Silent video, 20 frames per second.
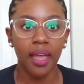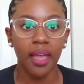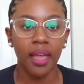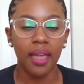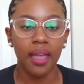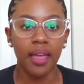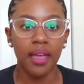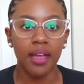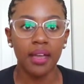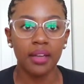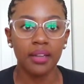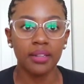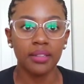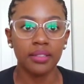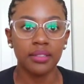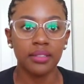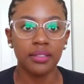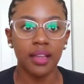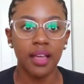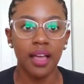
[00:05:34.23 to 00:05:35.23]

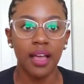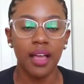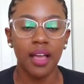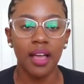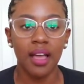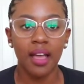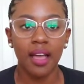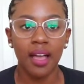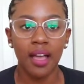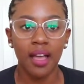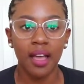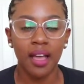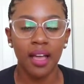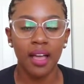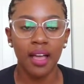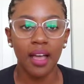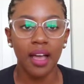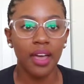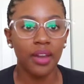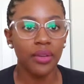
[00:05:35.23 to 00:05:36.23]
And
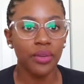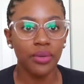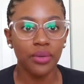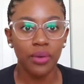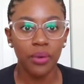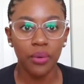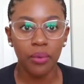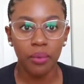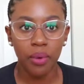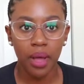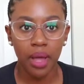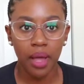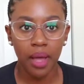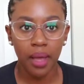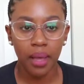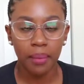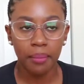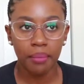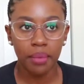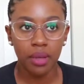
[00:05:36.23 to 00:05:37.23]
I don't know
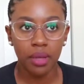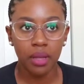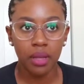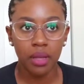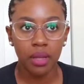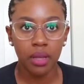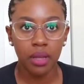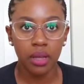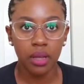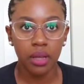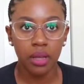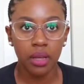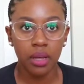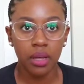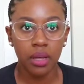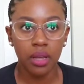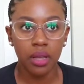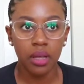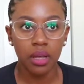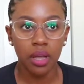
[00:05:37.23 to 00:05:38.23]
why, but
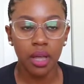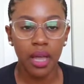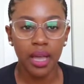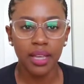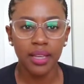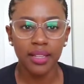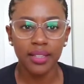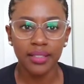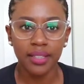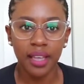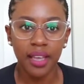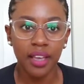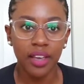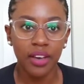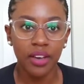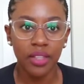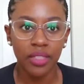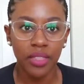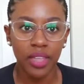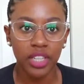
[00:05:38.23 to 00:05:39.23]
I could
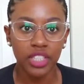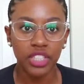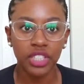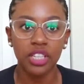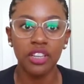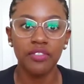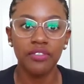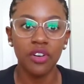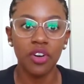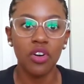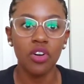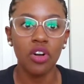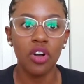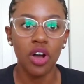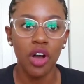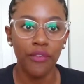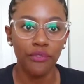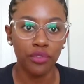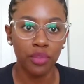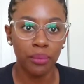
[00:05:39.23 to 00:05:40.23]
tell that she felt
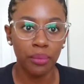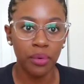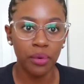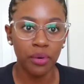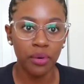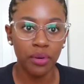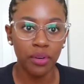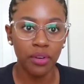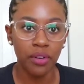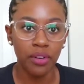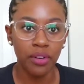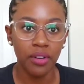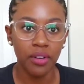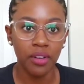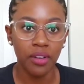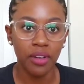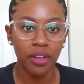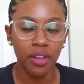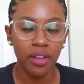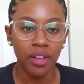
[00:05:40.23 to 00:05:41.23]
comfortable
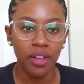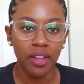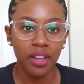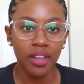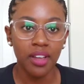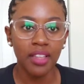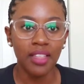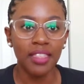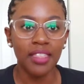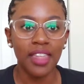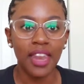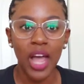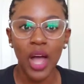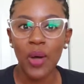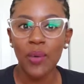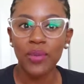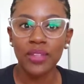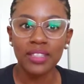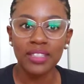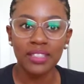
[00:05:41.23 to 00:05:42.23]
that
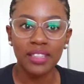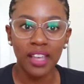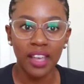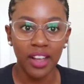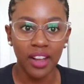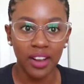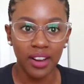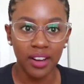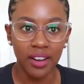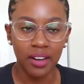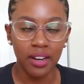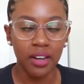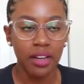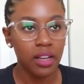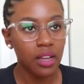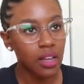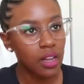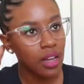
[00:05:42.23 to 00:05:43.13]
I was there.